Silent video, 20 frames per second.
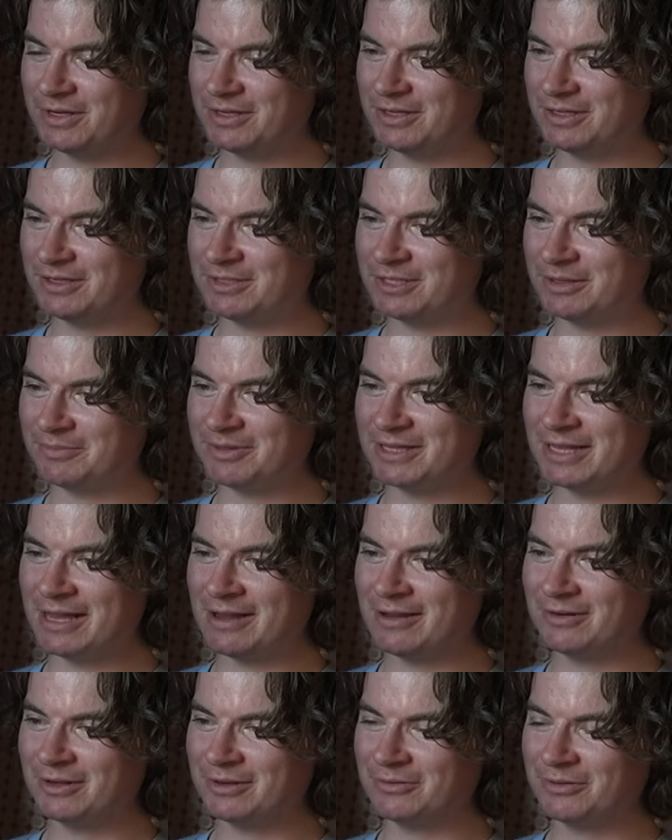But it's something
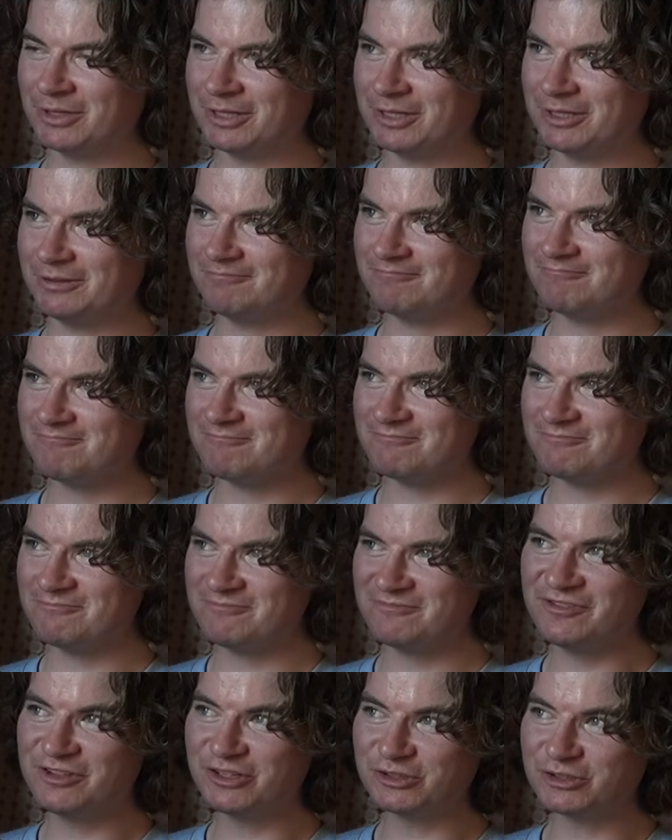that like really
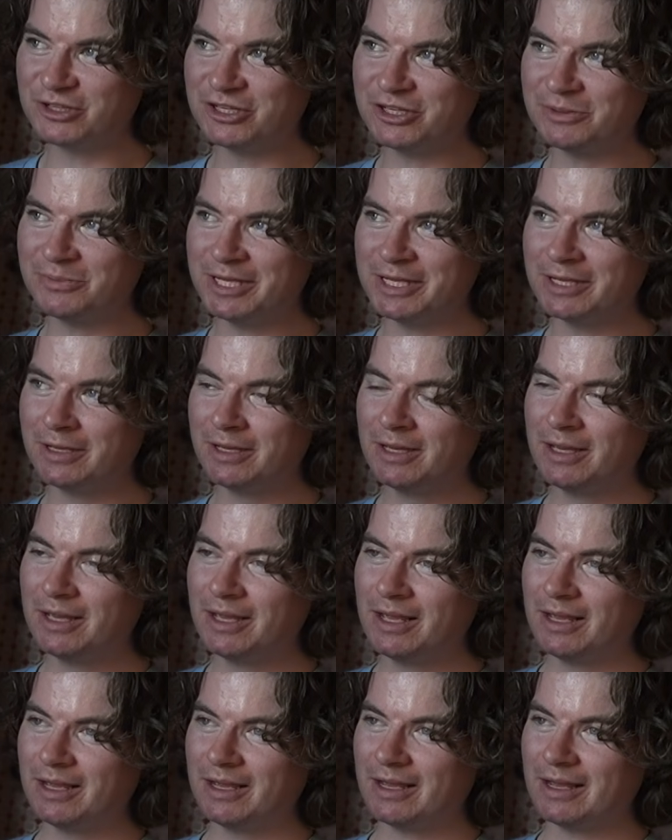feels good to me.
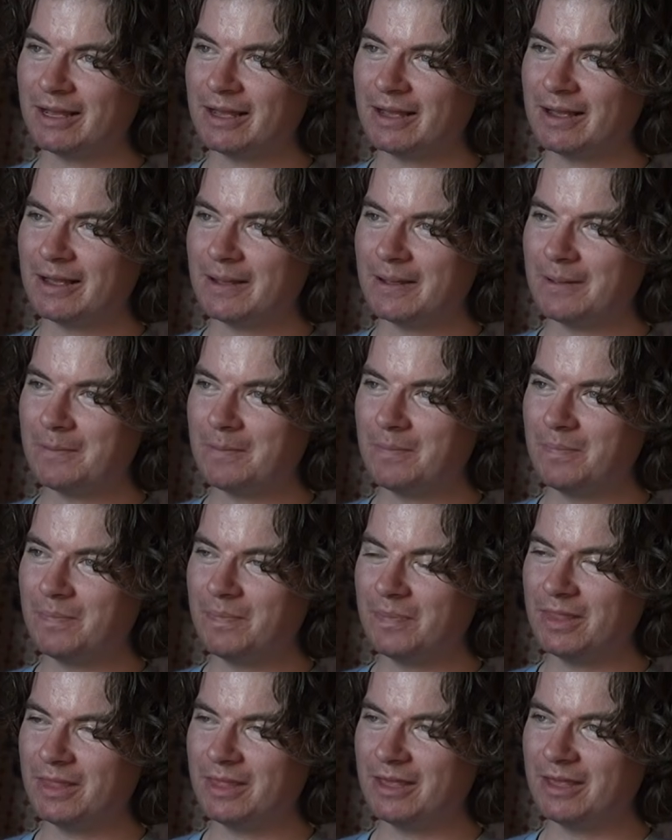Um,
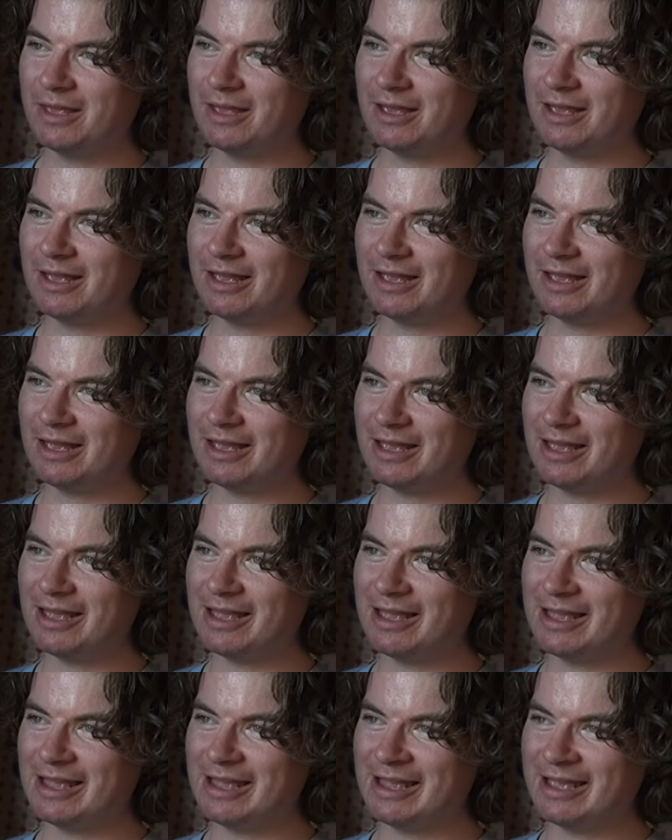
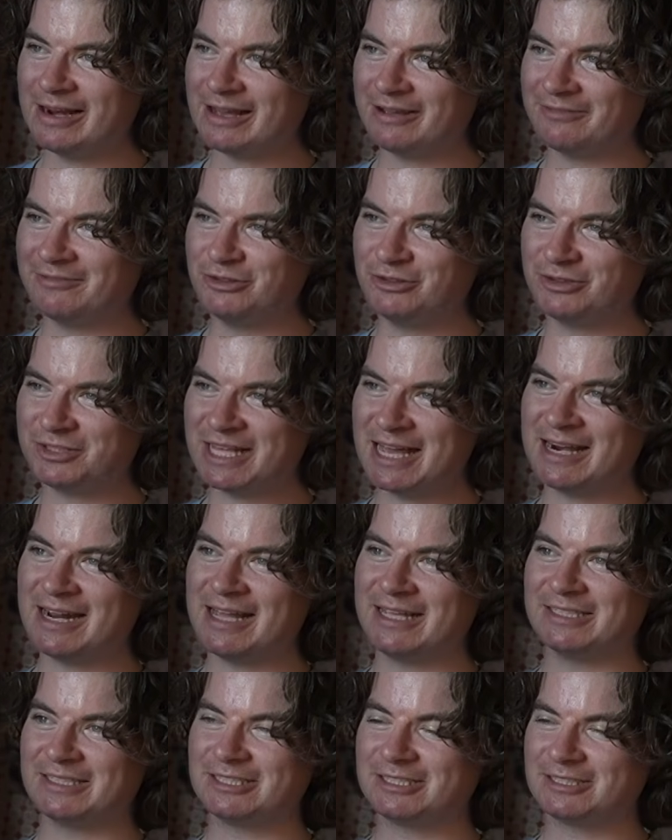and I've used that
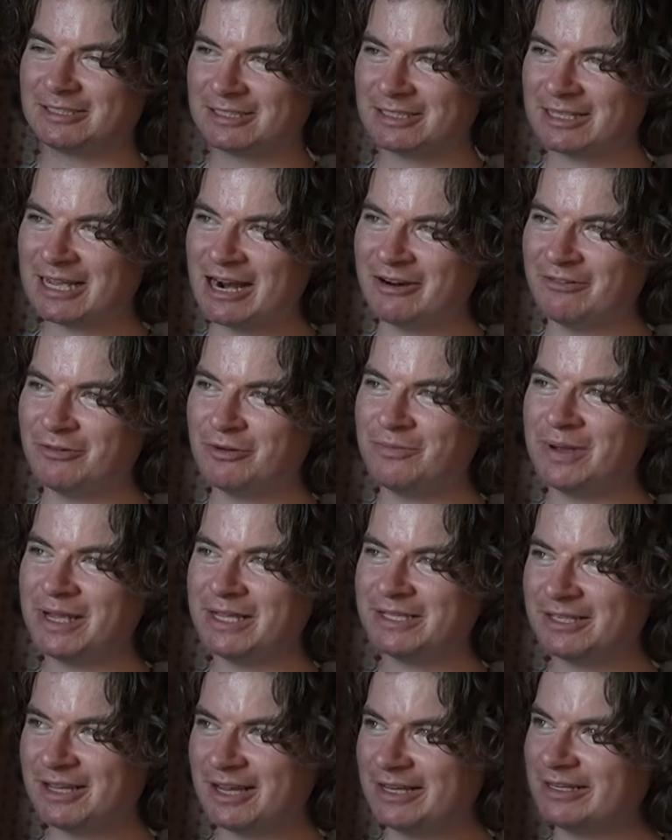as kind of a
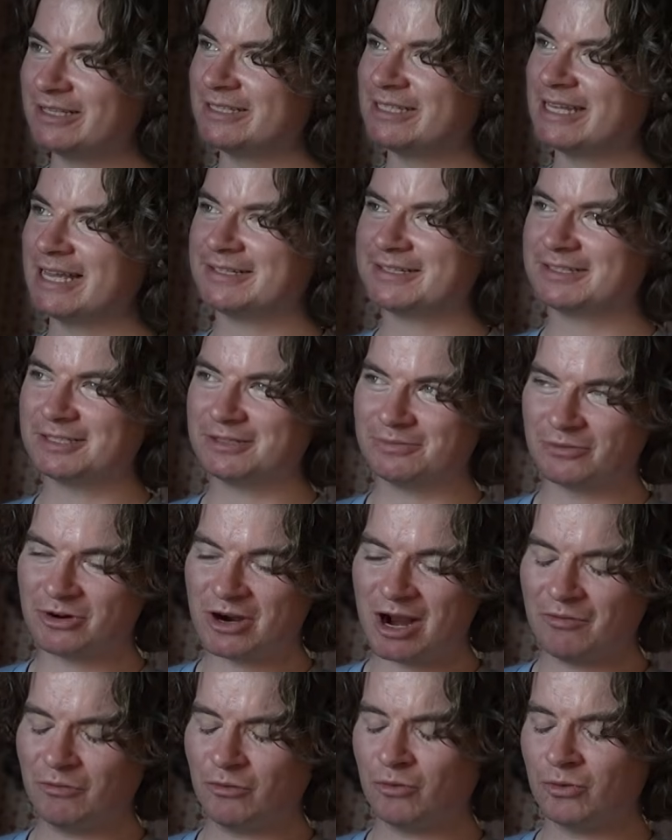baseline to test some
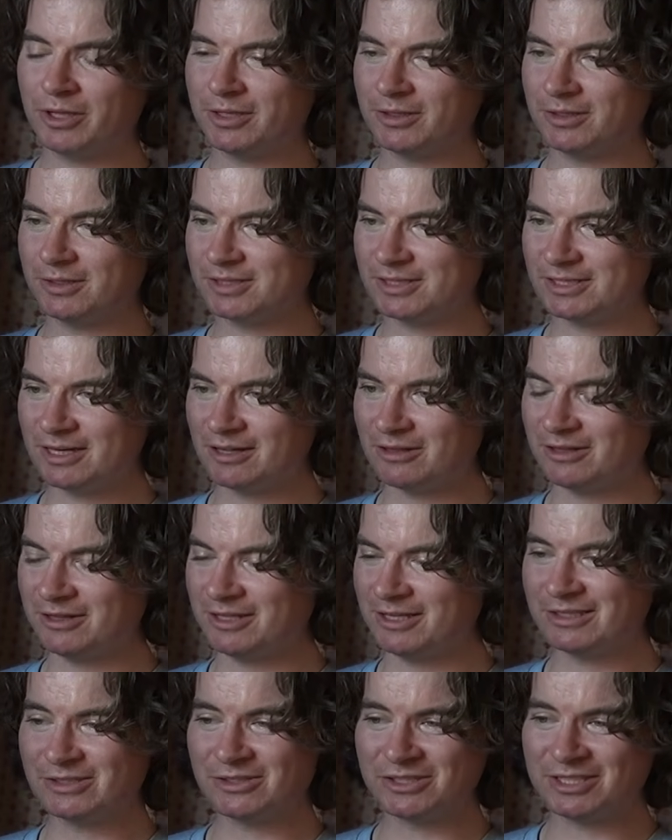gravel wheels and other
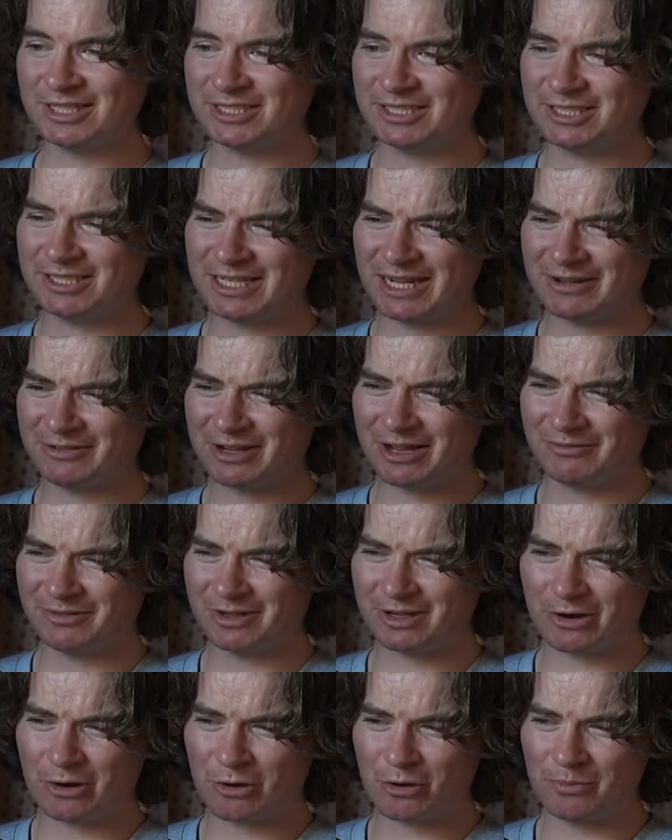things. So it's nice just to have kind
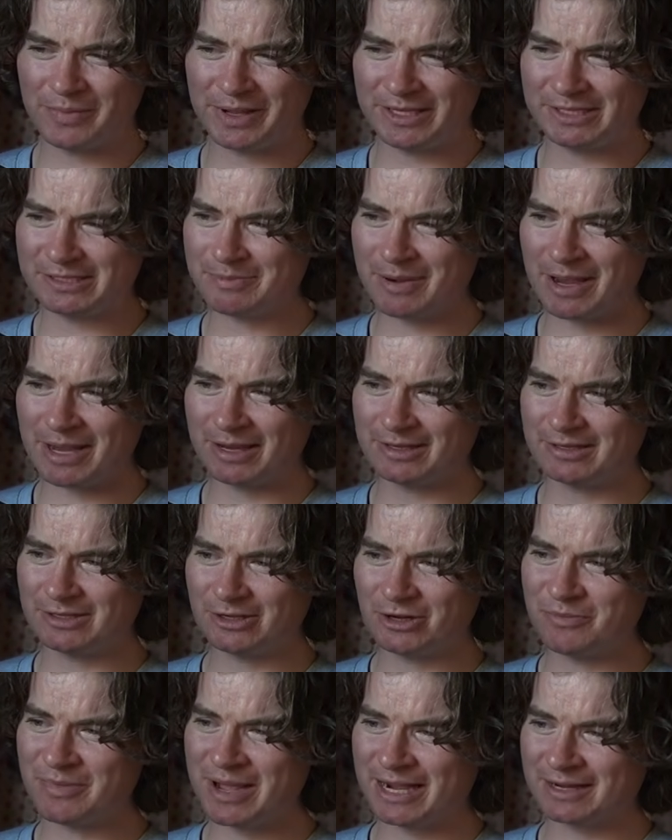of like a home base bike
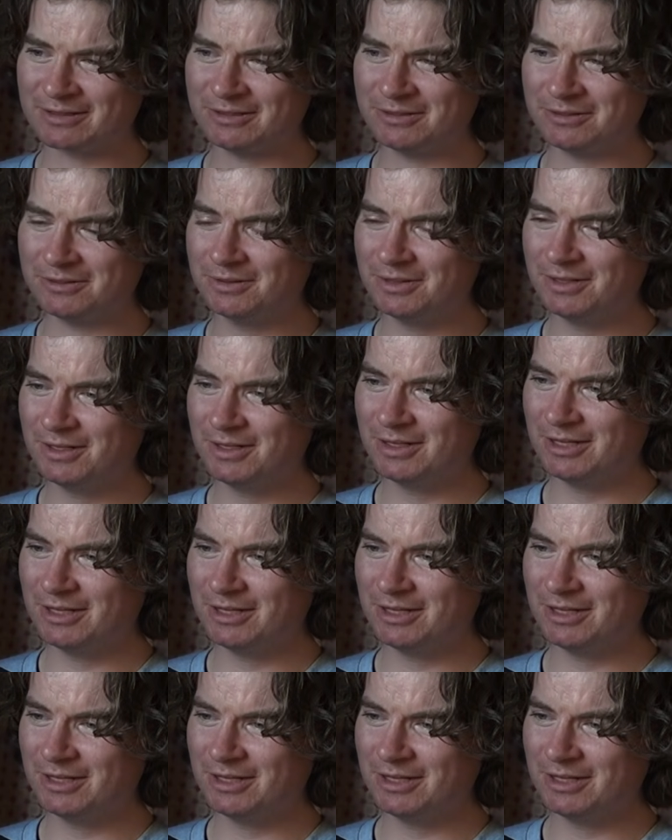to go back to.